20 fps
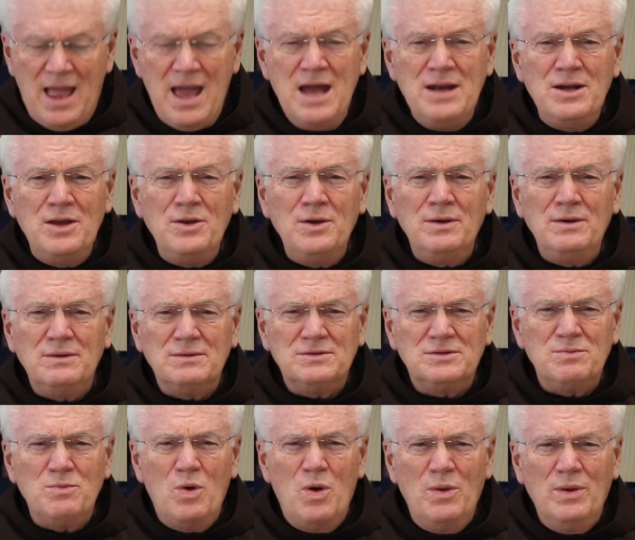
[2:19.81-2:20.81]
Another
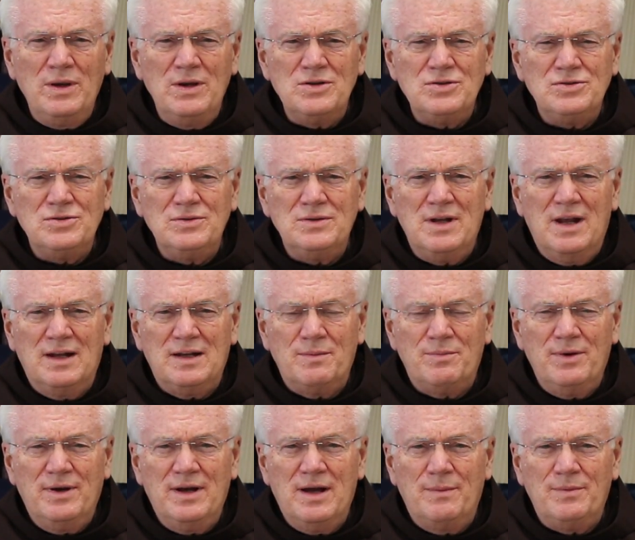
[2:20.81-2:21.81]
small issue that I'd like to
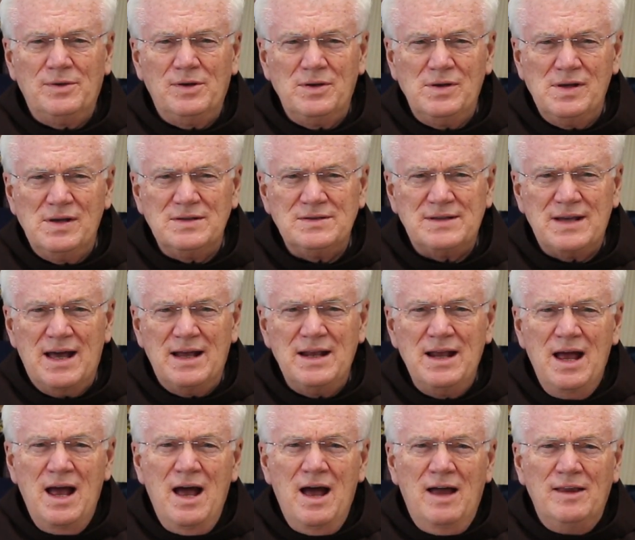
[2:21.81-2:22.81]
bring up to you is
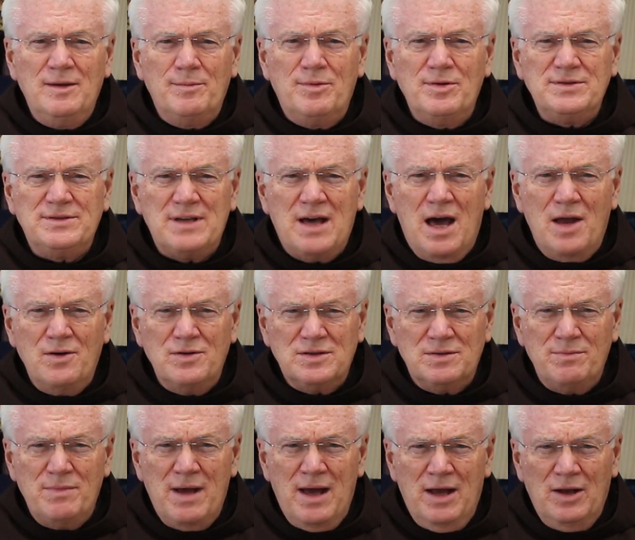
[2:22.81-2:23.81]
that the
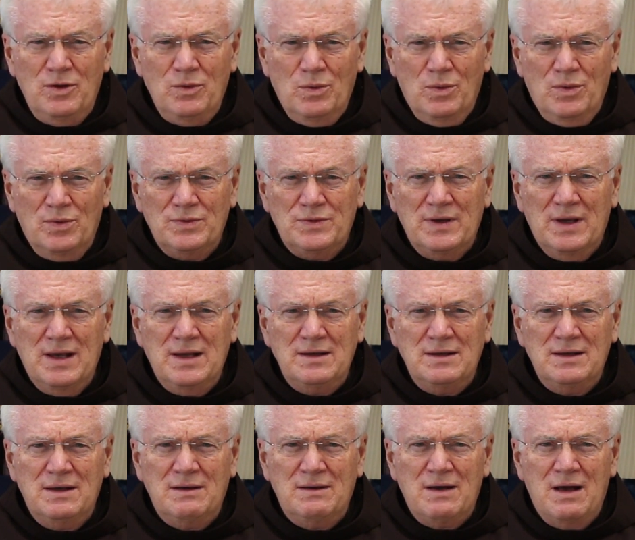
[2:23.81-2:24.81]
presider's manuals
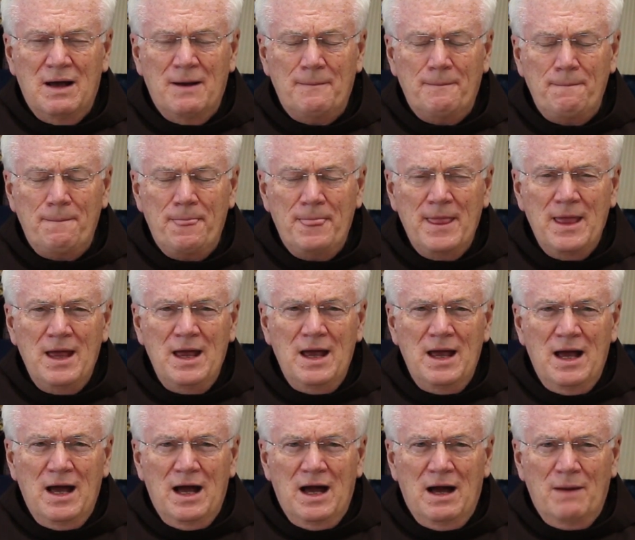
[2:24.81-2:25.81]
in
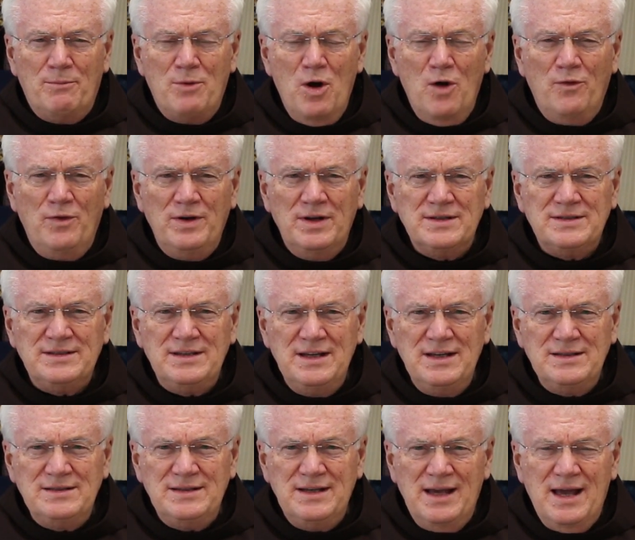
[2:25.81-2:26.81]
both in
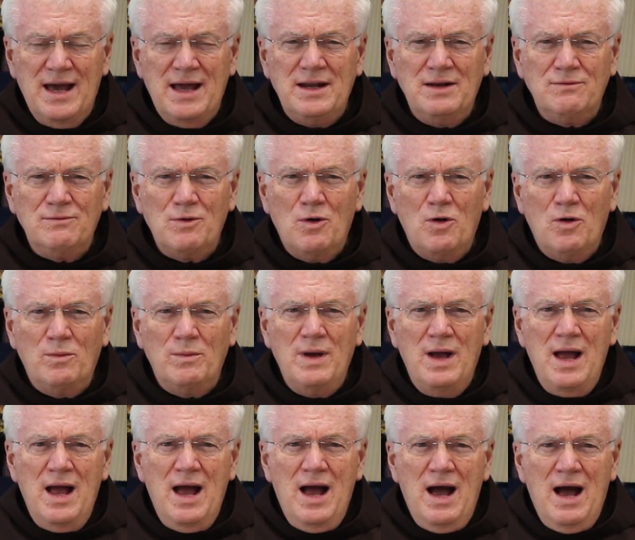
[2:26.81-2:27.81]
Assisi and in Rome,
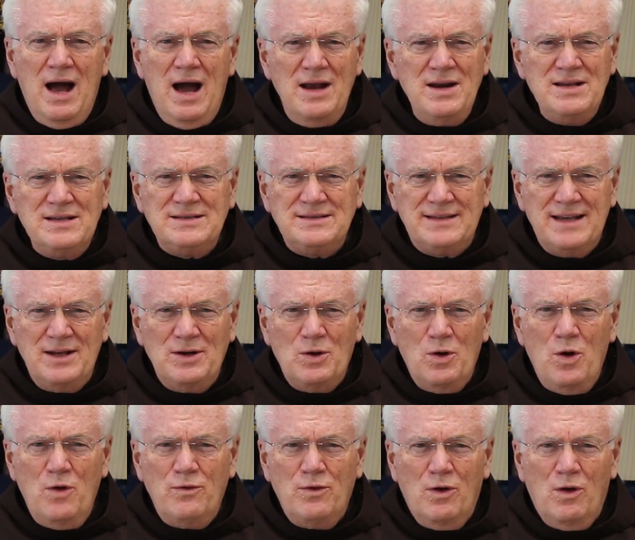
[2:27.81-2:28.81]
I just sent
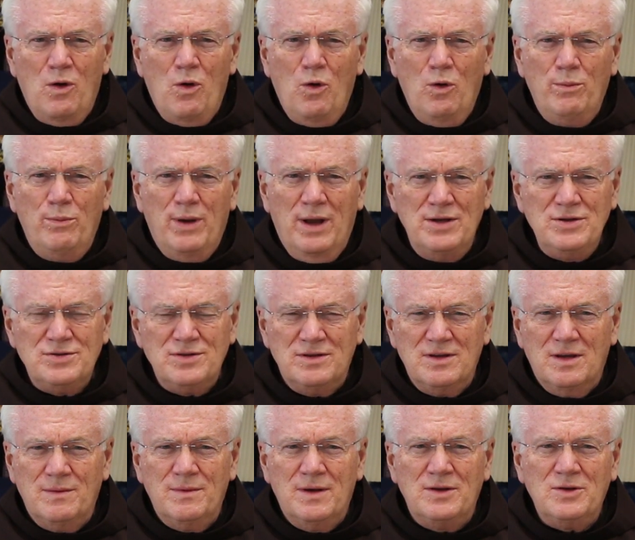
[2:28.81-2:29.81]
over a whole bunch of
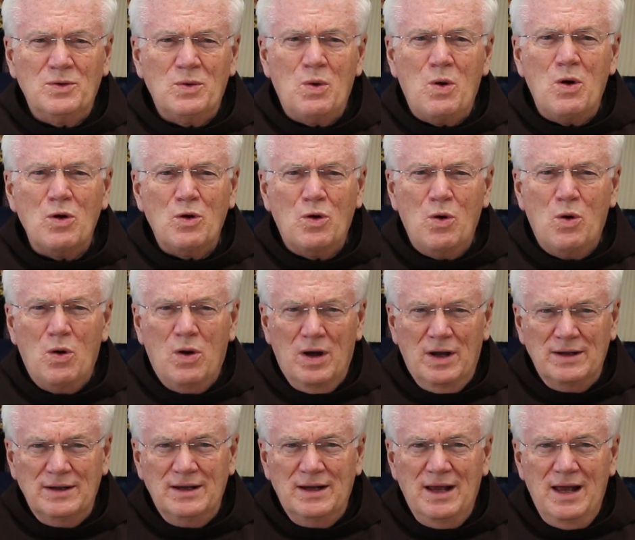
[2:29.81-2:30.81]
them and they're all
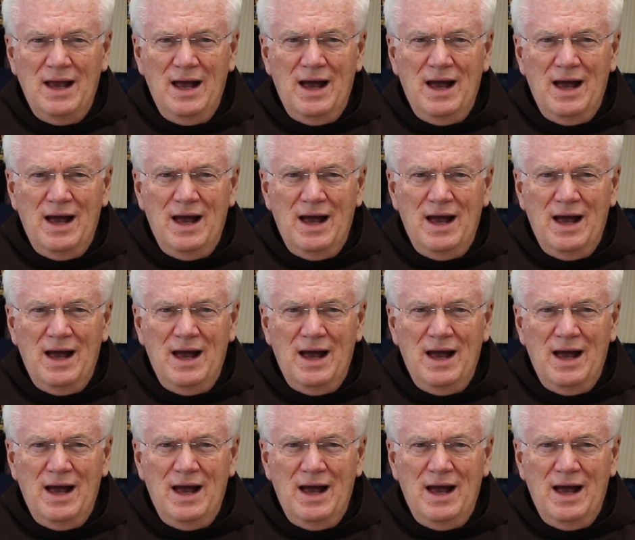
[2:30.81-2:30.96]
gone.